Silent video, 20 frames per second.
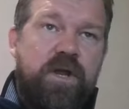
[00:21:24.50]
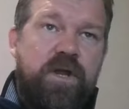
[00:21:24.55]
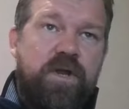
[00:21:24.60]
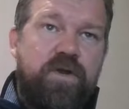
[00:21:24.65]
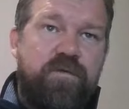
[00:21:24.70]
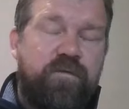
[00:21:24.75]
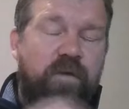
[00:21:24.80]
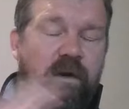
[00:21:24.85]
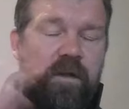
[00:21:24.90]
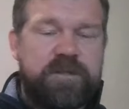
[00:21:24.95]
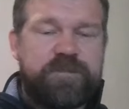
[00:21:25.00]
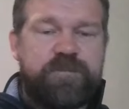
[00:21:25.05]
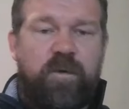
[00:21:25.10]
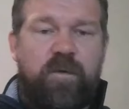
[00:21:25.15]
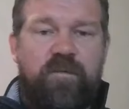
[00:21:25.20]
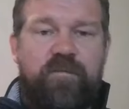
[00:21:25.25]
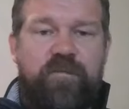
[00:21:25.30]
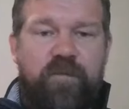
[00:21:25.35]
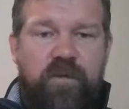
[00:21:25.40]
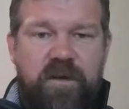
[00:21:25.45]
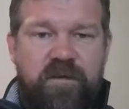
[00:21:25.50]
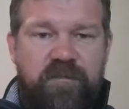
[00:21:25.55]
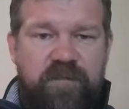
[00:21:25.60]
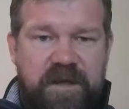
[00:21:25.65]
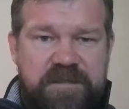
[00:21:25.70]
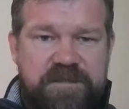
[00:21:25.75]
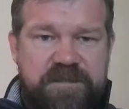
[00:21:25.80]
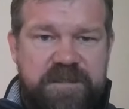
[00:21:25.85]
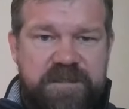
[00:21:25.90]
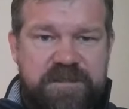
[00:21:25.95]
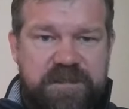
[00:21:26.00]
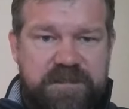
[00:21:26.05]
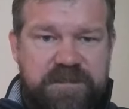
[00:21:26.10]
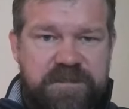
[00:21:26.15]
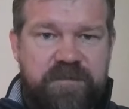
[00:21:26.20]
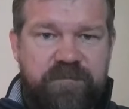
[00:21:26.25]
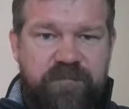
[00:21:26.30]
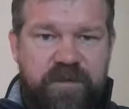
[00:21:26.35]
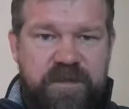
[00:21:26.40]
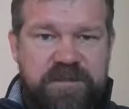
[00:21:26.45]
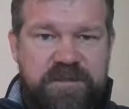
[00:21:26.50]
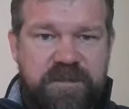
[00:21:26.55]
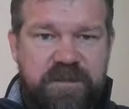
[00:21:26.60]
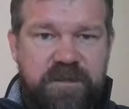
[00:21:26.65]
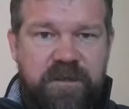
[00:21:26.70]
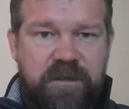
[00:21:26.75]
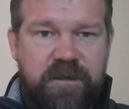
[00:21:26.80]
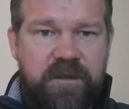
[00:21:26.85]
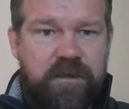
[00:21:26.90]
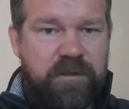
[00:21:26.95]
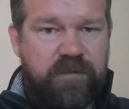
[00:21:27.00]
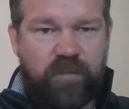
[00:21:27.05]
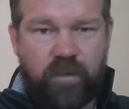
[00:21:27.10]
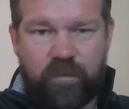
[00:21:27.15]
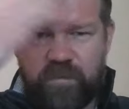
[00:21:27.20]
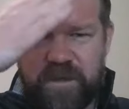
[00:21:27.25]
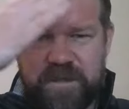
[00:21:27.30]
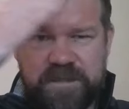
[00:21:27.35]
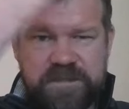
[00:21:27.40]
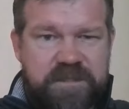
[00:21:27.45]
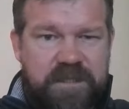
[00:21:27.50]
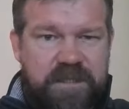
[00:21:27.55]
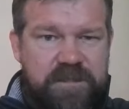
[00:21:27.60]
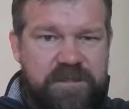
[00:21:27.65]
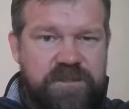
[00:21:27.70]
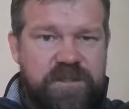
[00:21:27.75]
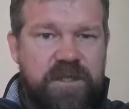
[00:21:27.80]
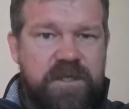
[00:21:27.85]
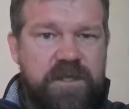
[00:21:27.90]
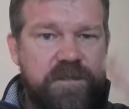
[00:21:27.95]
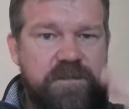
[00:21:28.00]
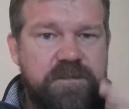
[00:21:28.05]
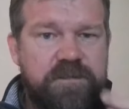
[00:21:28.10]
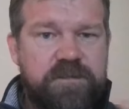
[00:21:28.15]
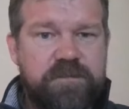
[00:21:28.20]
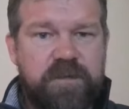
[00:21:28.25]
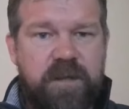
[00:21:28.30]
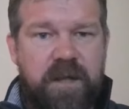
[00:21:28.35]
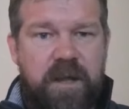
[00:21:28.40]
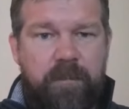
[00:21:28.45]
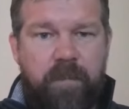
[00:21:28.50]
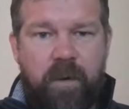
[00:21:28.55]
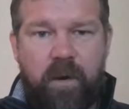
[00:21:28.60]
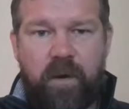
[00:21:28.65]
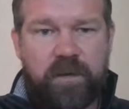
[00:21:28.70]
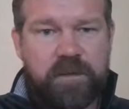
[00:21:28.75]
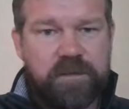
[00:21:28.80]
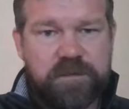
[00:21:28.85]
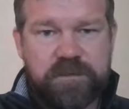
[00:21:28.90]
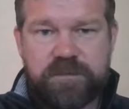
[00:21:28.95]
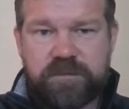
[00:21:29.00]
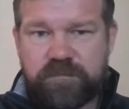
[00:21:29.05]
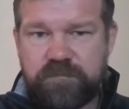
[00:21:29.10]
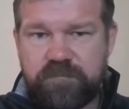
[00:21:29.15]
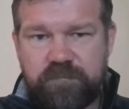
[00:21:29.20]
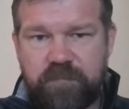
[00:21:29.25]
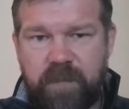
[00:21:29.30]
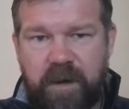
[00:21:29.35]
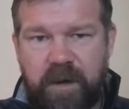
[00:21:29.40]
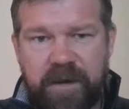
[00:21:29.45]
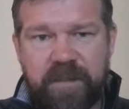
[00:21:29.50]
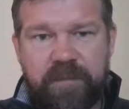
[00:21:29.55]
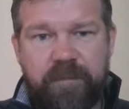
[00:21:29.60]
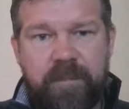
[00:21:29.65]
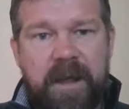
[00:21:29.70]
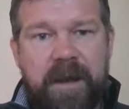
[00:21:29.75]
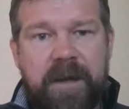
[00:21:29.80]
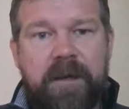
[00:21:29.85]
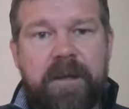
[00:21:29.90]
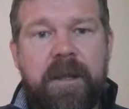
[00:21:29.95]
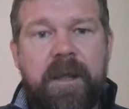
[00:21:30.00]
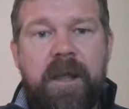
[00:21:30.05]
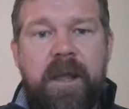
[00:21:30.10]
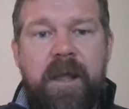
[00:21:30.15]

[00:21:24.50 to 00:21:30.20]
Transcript: You've got this portfolio of assets as an investor. You've got real estate, shares, bonds, money in the bank.